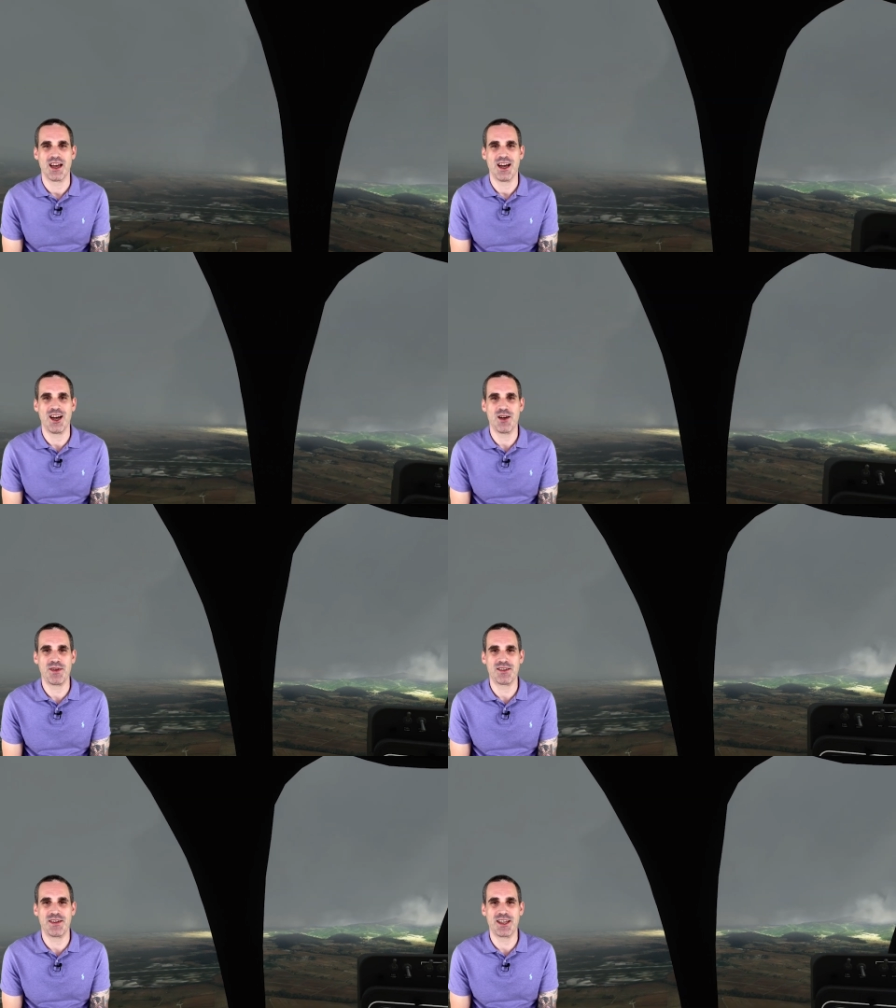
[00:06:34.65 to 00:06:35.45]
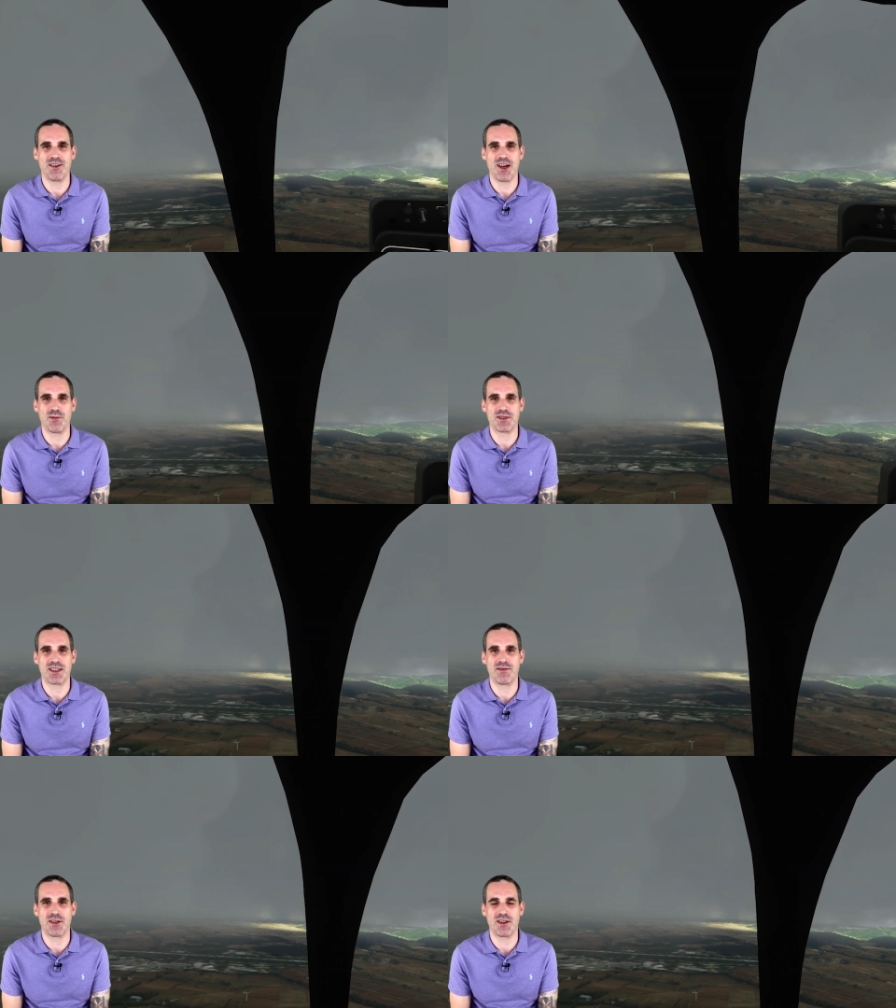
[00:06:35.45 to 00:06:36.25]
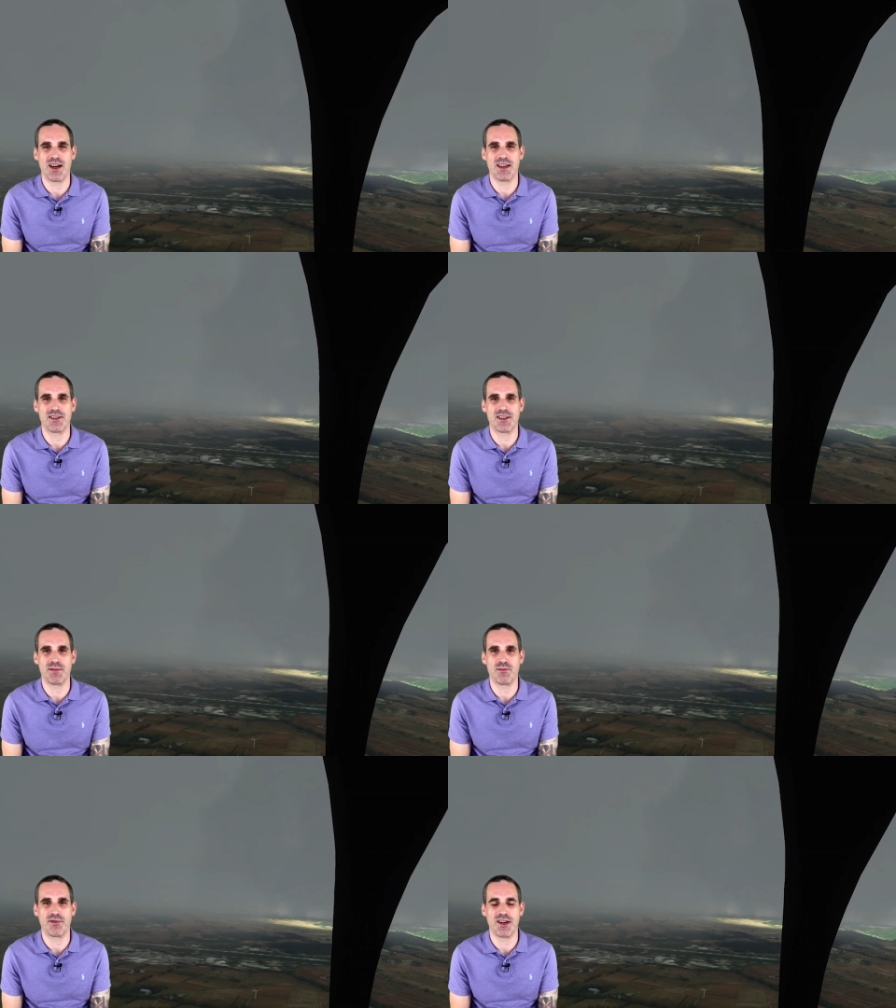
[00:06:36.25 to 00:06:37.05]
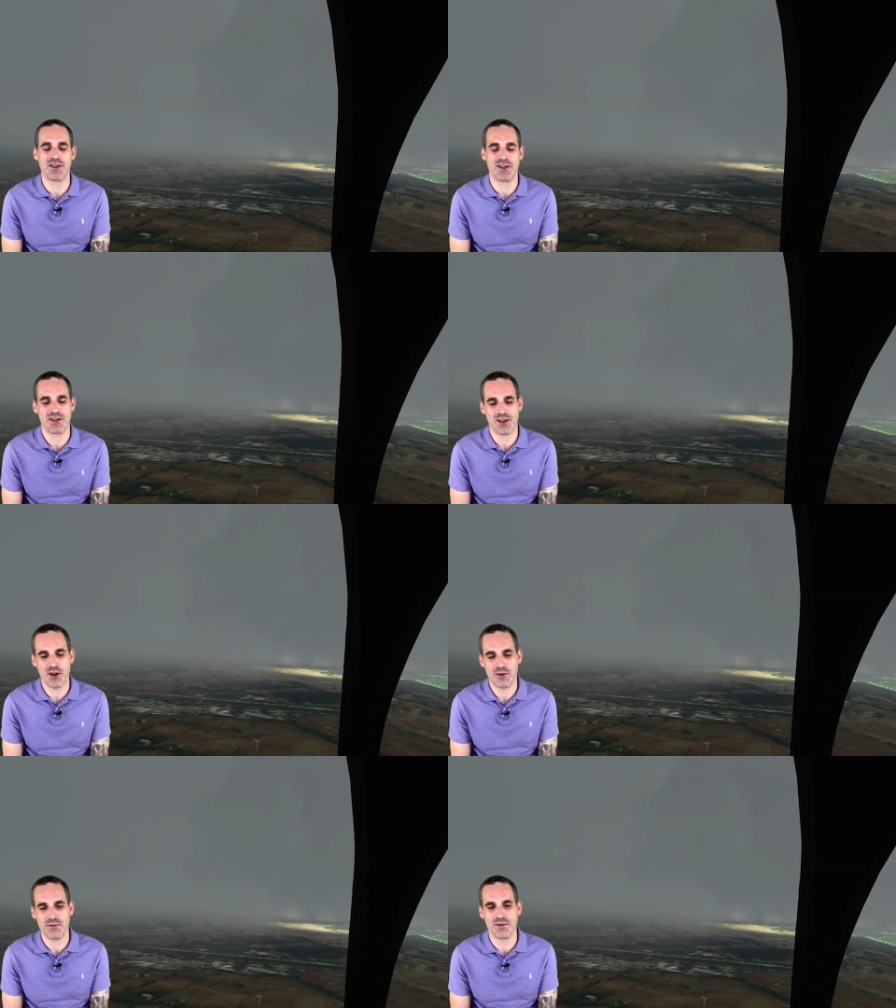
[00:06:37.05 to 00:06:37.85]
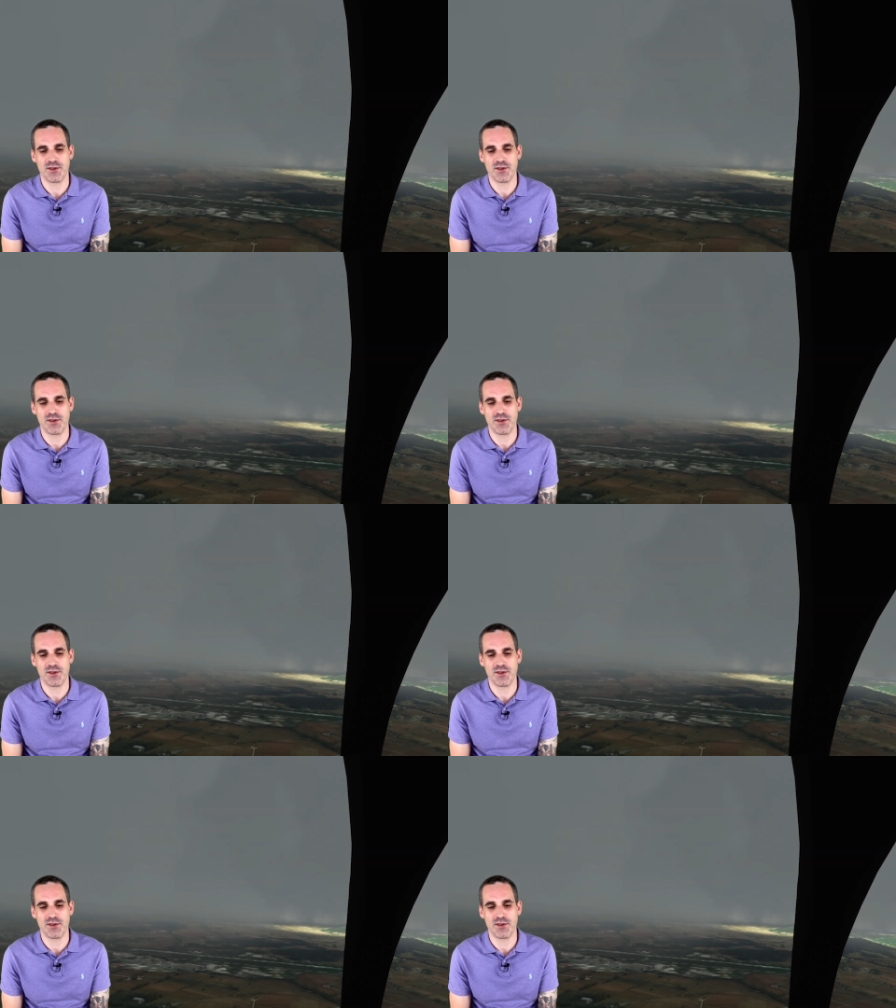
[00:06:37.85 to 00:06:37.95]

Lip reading: I hope this video helps give you guys some impressions of